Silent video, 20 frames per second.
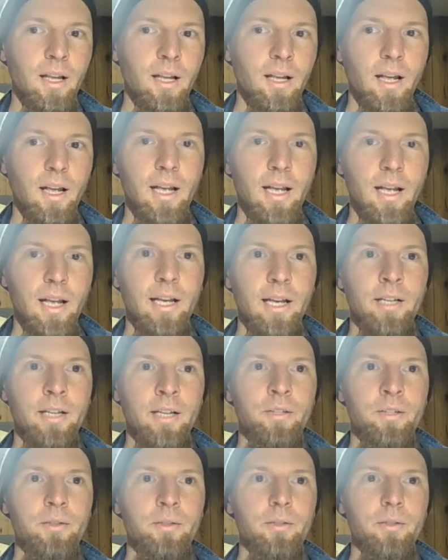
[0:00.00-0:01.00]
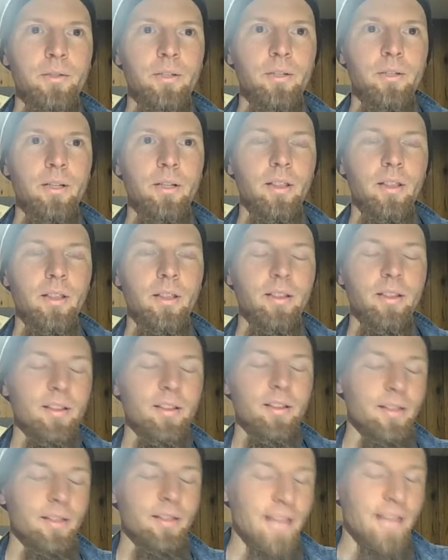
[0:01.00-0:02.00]
And
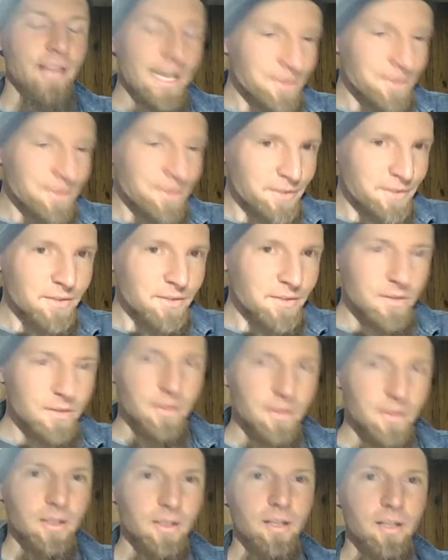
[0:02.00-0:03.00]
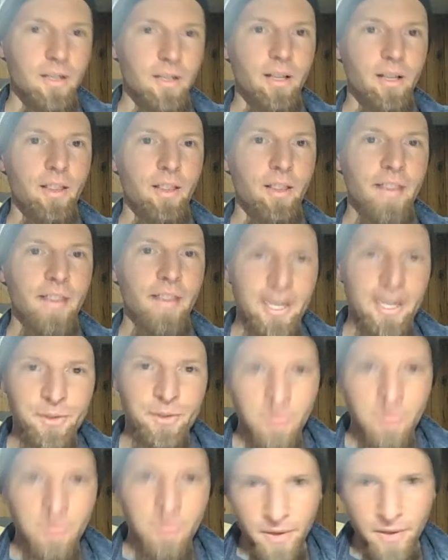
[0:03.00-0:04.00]
that
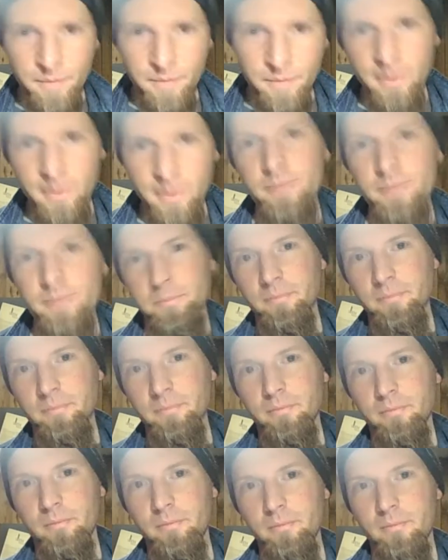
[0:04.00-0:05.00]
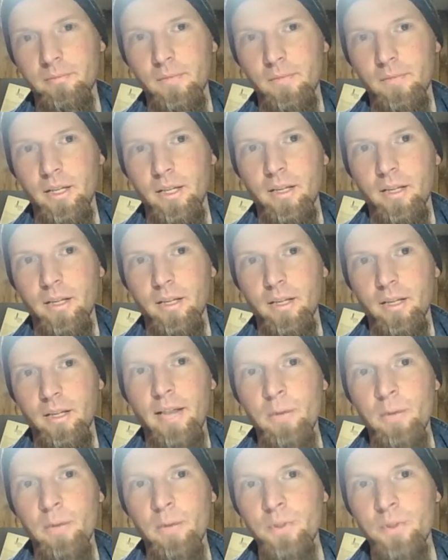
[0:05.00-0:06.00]
is blood money.
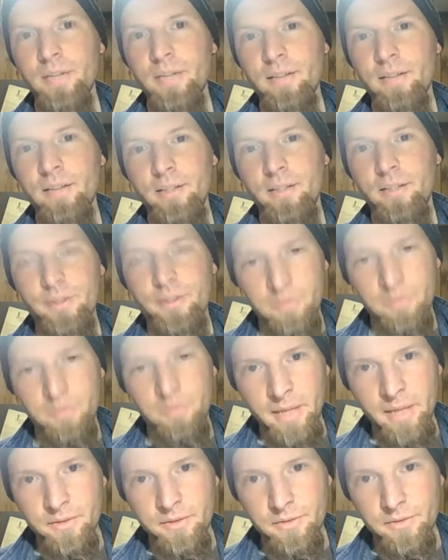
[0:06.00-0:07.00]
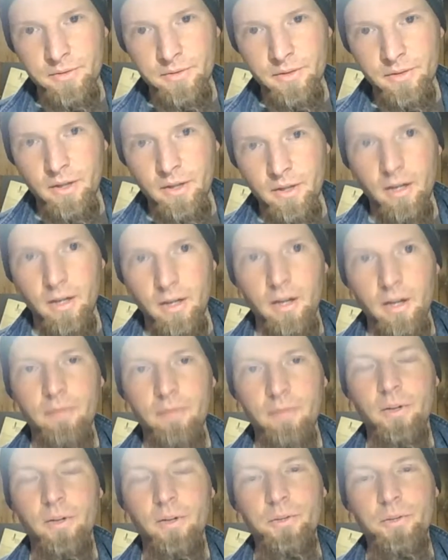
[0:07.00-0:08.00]
That was at the expense
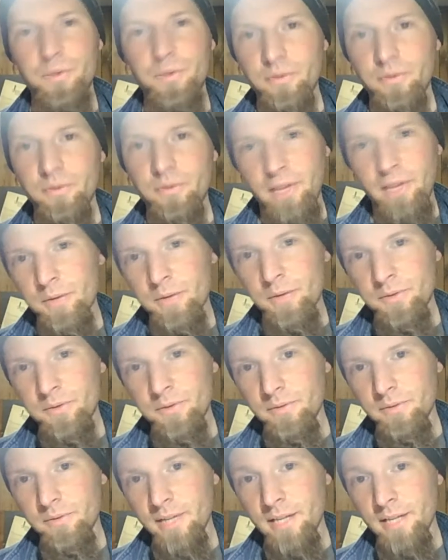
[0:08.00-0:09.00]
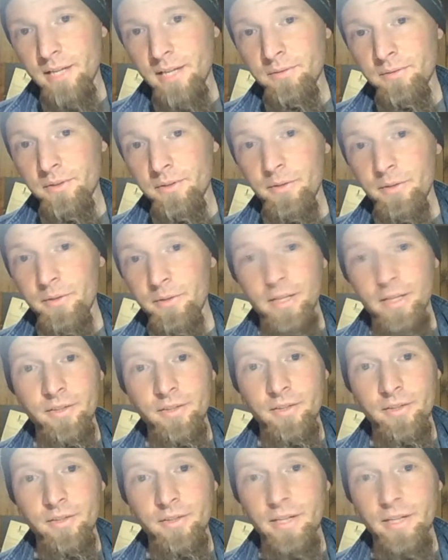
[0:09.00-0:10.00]
of hundreds of thousands of lives in the
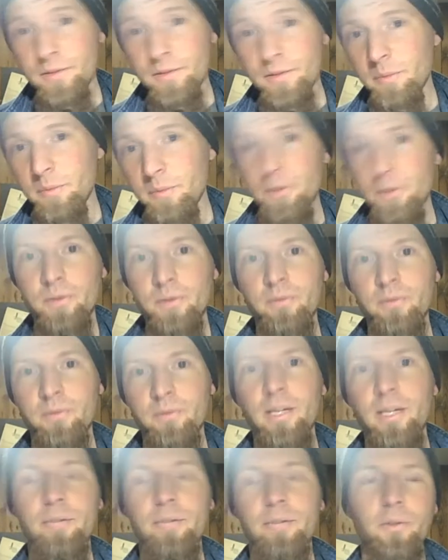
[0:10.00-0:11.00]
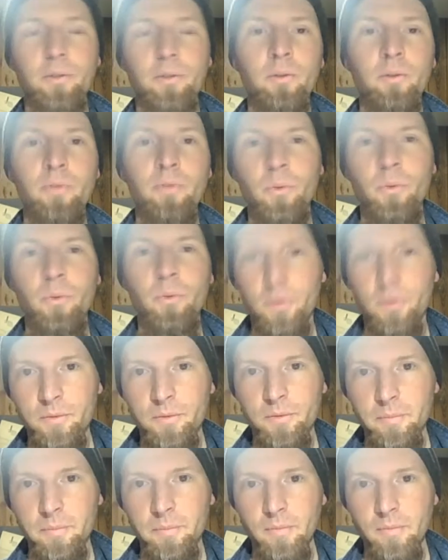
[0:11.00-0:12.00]
United States and millions of lives all over the world.
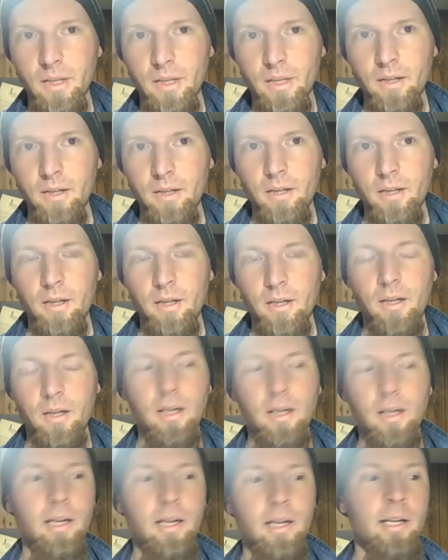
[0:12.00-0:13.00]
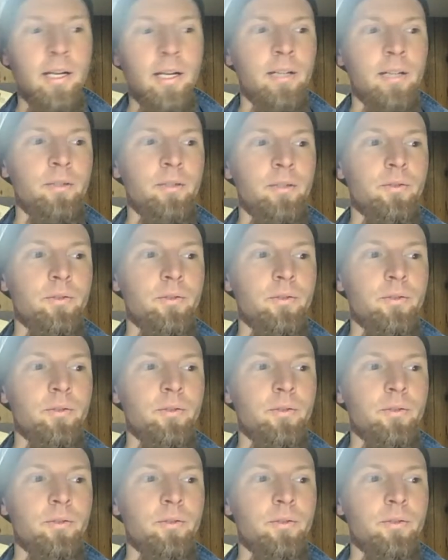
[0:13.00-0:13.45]
And